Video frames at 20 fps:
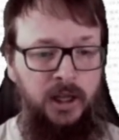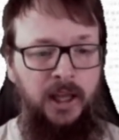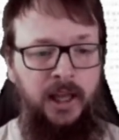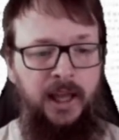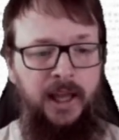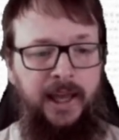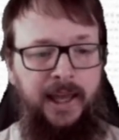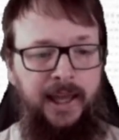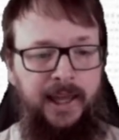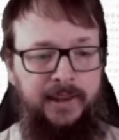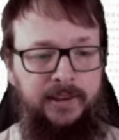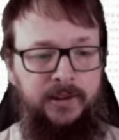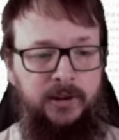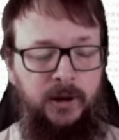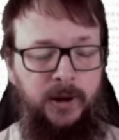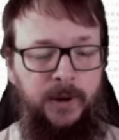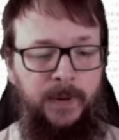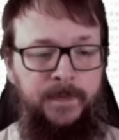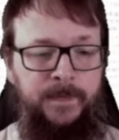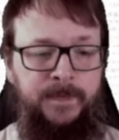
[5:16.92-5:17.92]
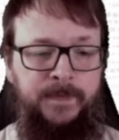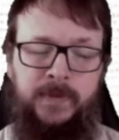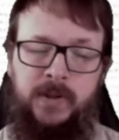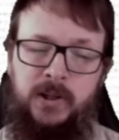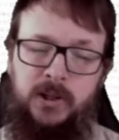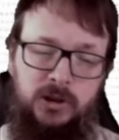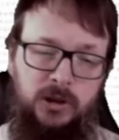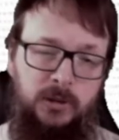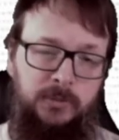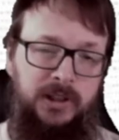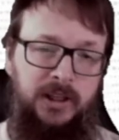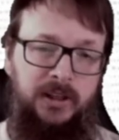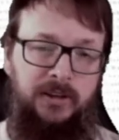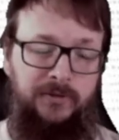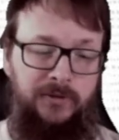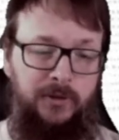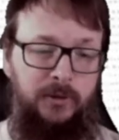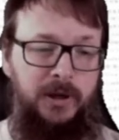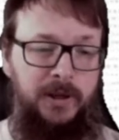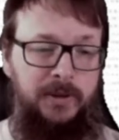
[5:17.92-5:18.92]
And something
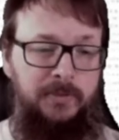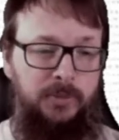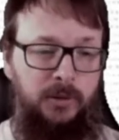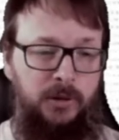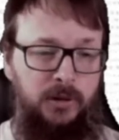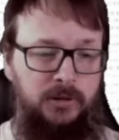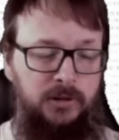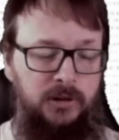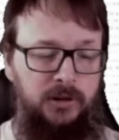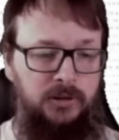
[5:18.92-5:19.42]
very important